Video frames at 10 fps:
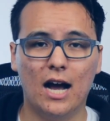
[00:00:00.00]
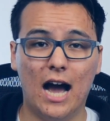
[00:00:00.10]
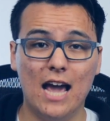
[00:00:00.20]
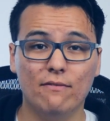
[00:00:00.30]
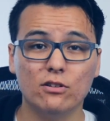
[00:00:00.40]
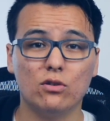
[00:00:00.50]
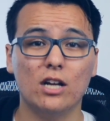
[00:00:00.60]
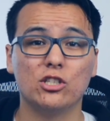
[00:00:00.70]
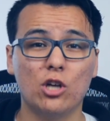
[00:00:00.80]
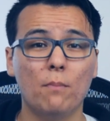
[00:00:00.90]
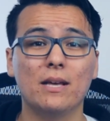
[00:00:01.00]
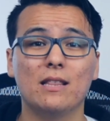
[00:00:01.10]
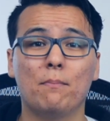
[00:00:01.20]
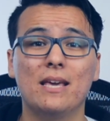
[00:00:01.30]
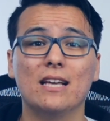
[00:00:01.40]
I even tried jumping
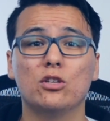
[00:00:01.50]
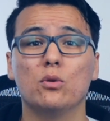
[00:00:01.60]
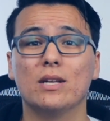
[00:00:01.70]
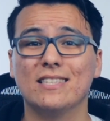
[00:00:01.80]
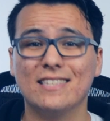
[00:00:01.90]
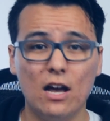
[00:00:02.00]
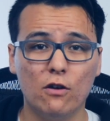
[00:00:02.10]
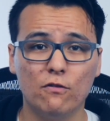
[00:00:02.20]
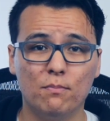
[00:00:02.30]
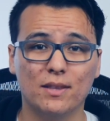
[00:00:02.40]
the PSU itself,